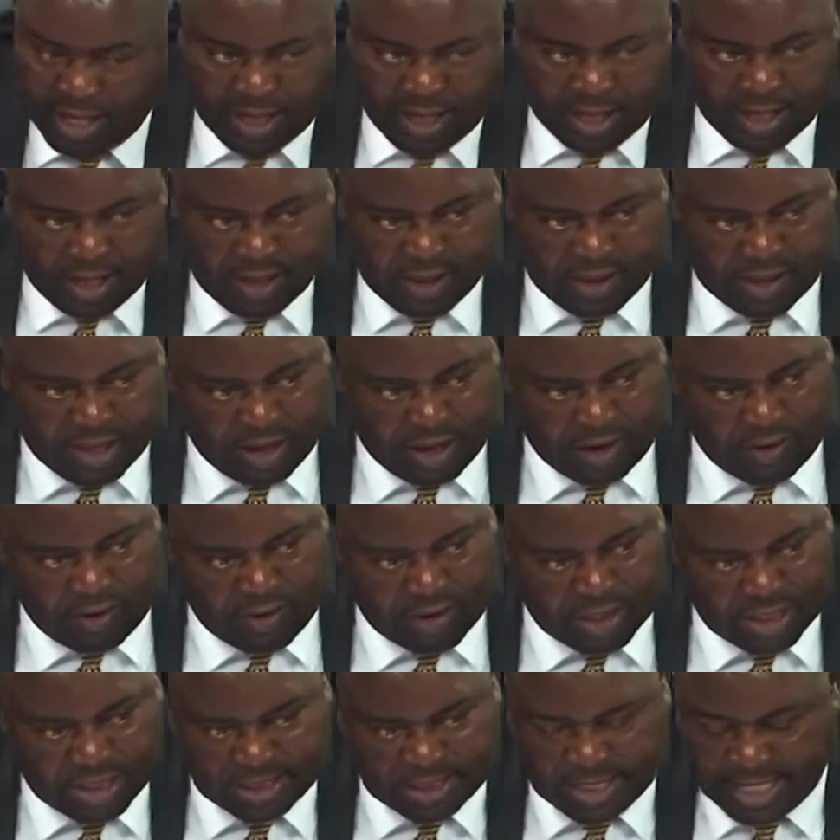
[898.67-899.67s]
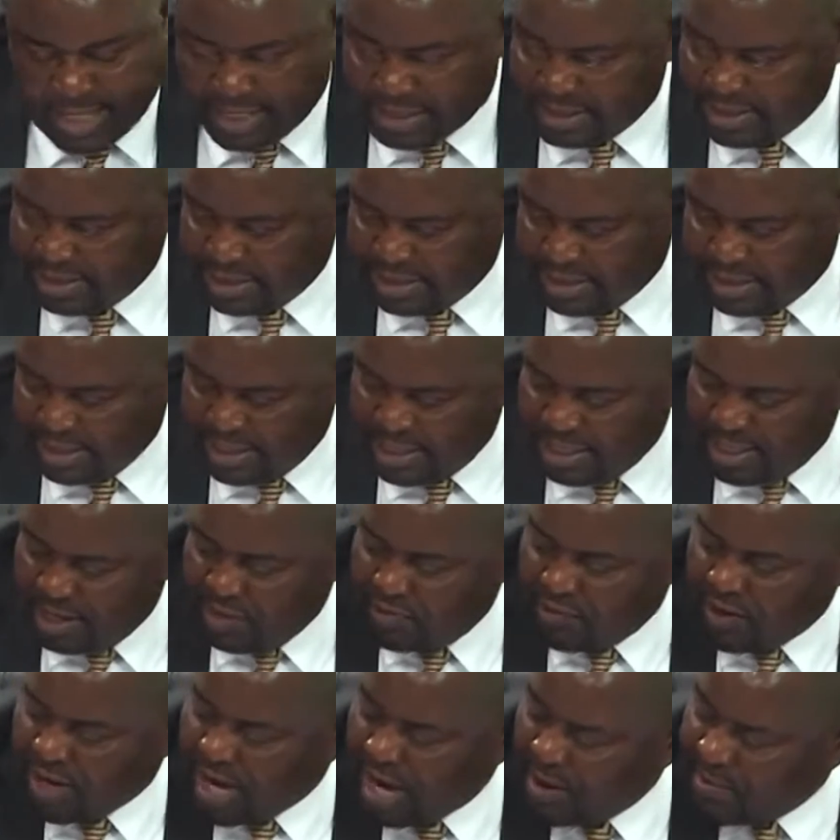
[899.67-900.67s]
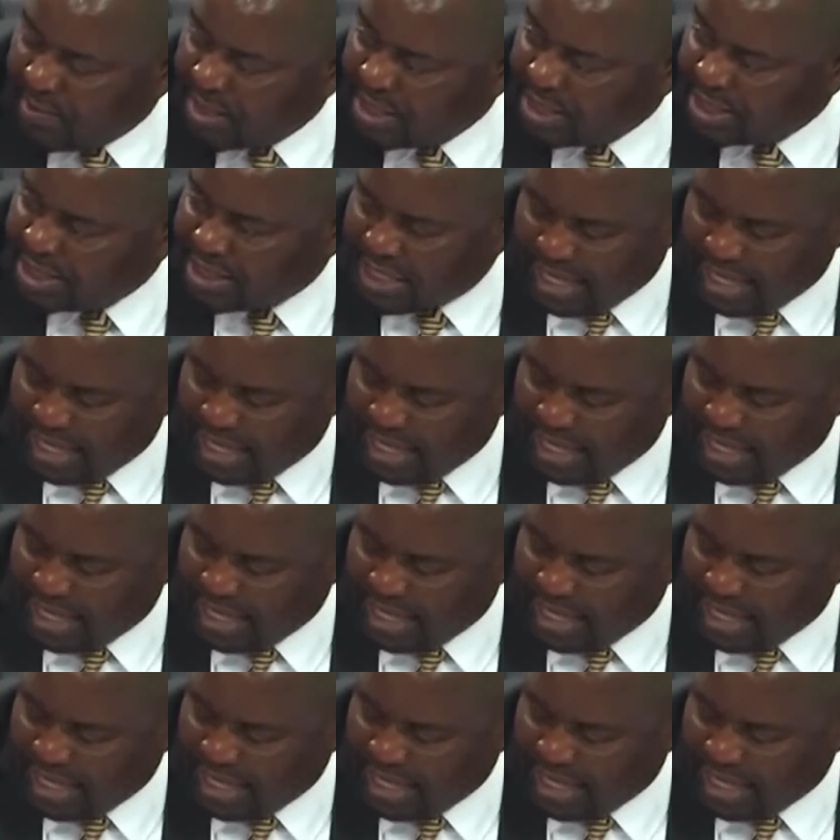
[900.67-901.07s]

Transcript: The auditors, they will come and say,